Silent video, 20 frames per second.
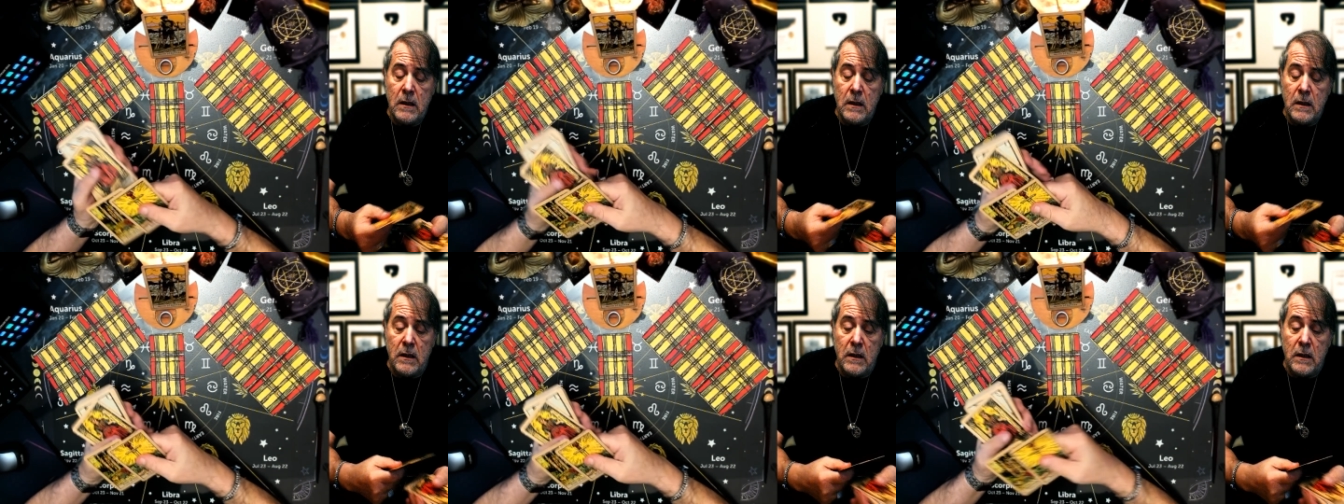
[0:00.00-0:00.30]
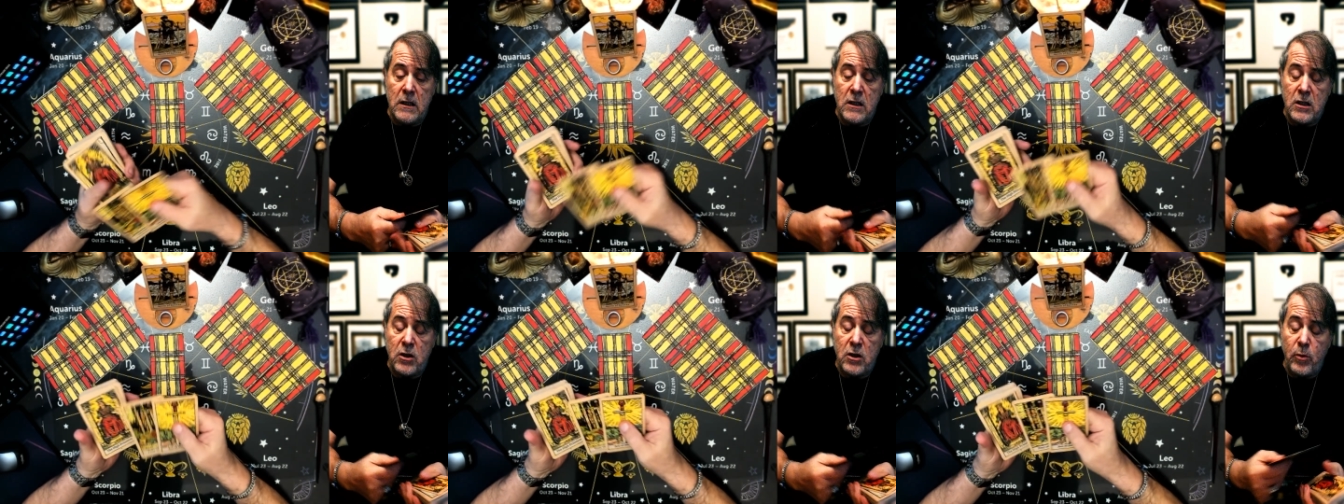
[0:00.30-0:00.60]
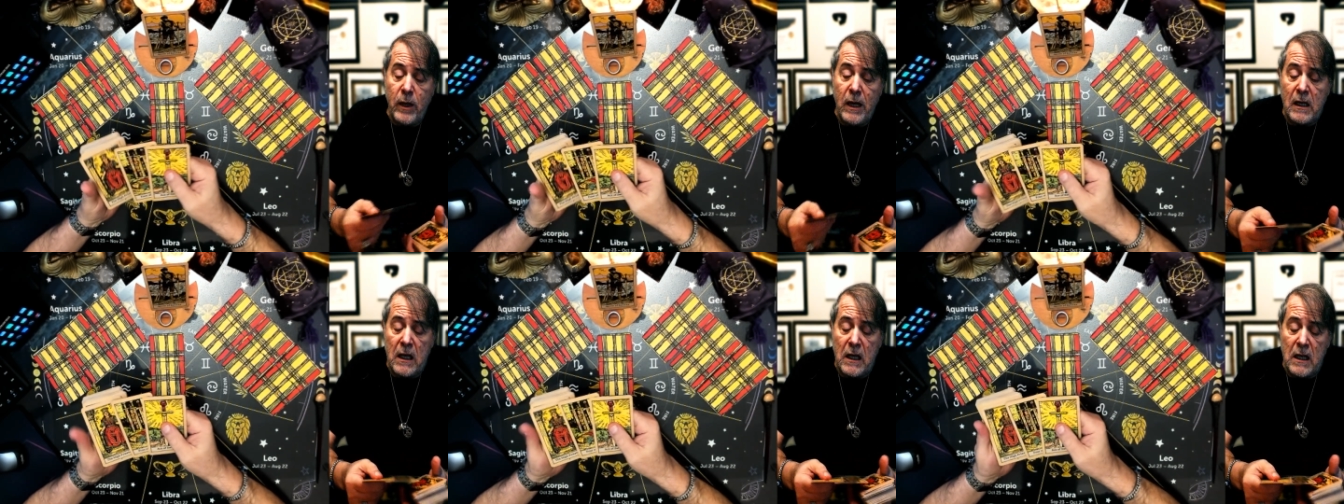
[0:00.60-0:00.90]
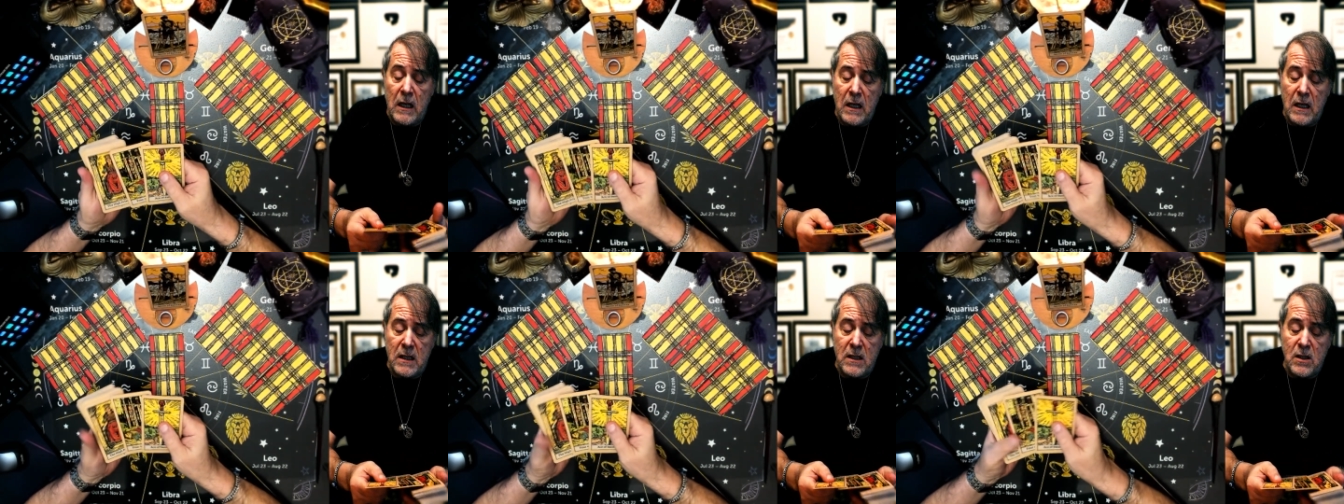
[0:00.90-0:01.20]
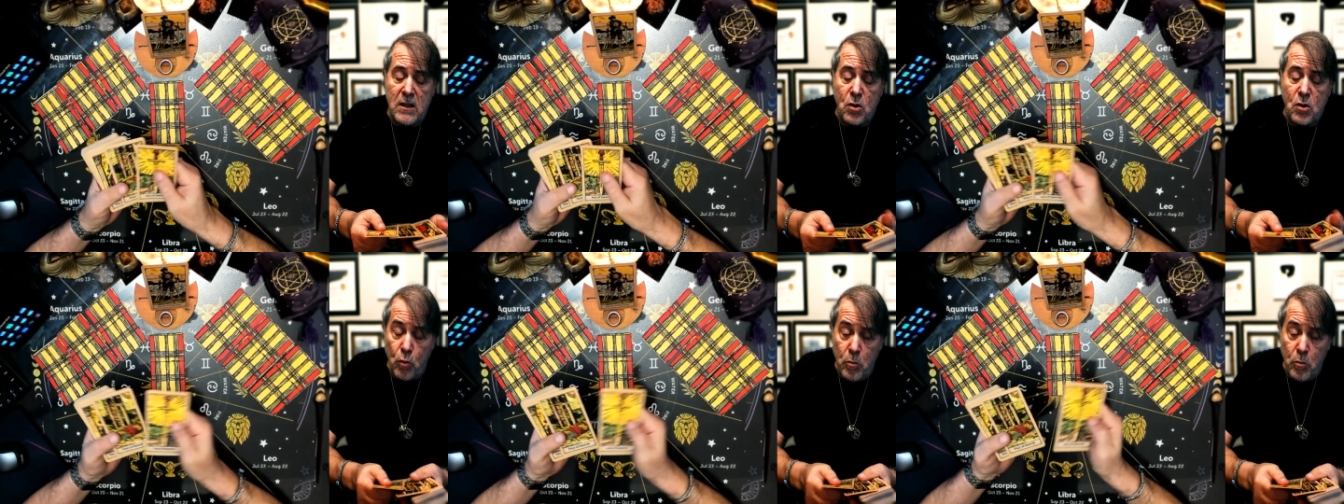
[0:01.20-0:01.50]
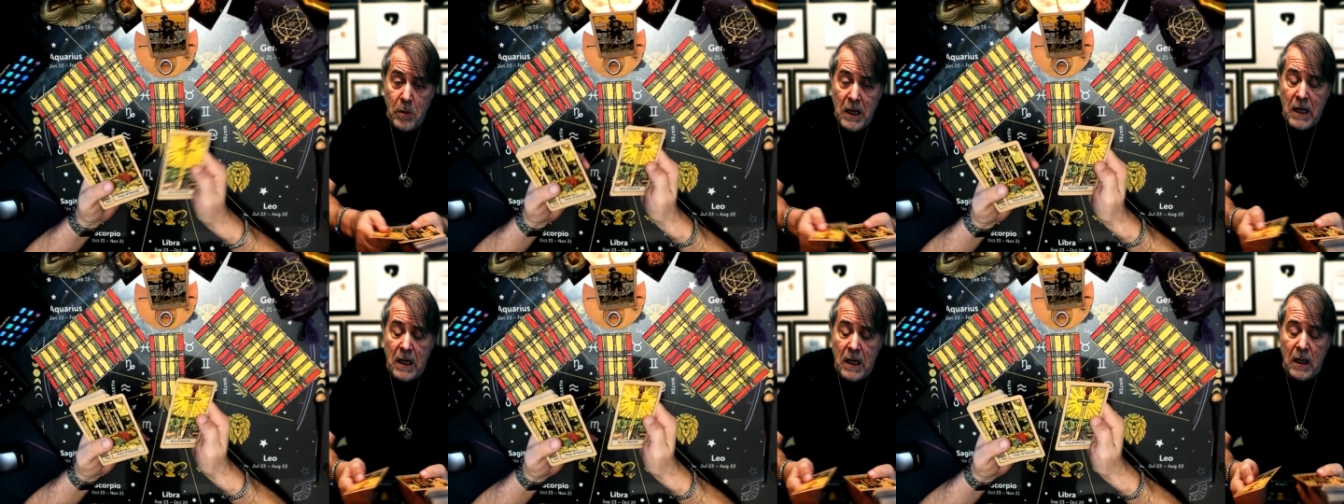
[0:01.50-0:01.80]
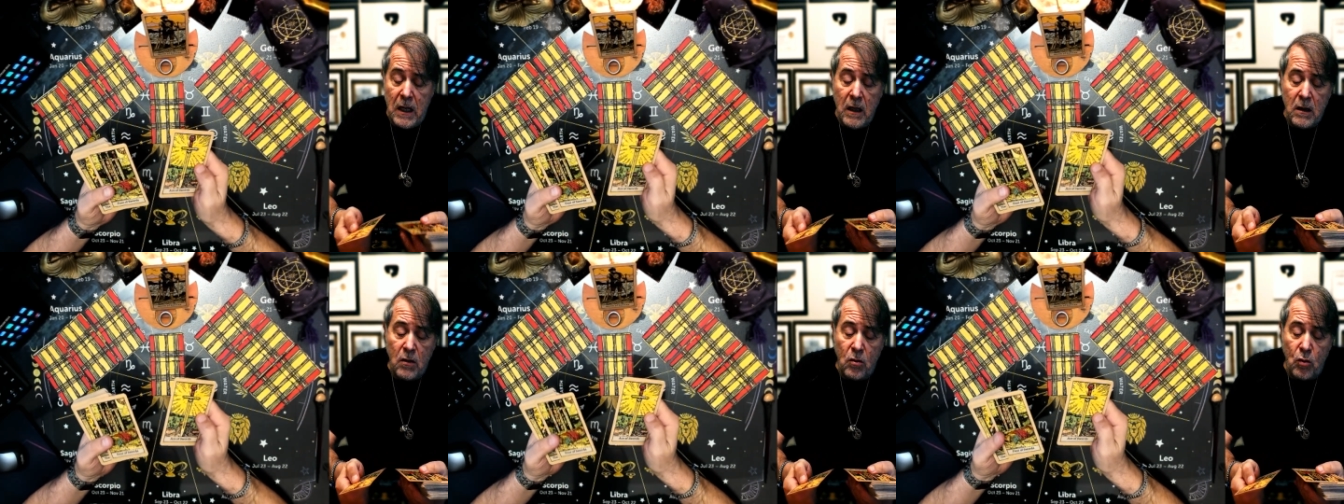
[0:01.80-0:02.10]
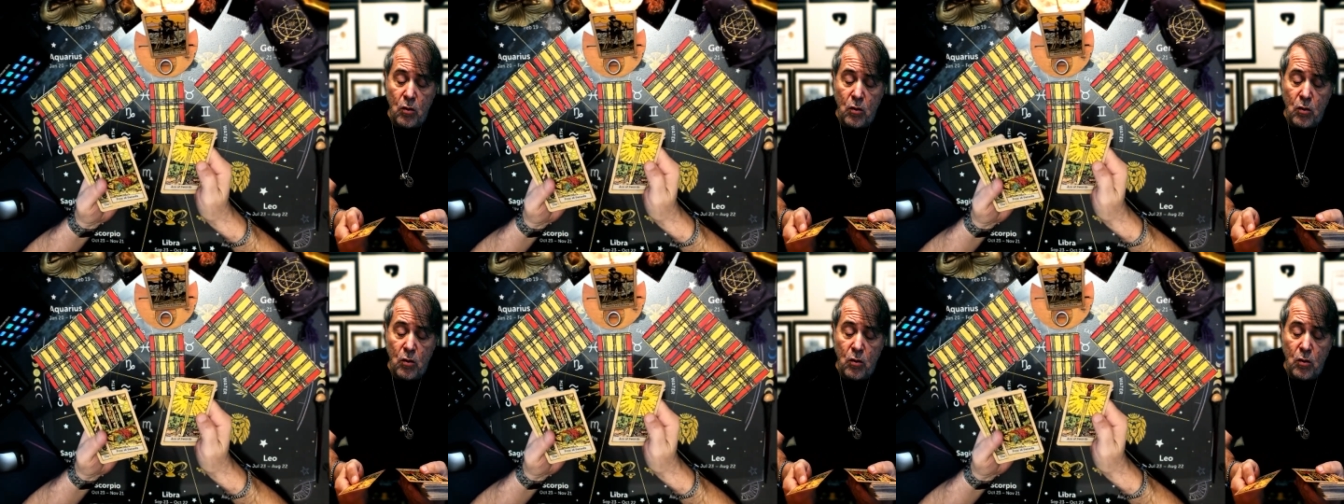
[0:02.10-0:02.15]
these three cards, to me,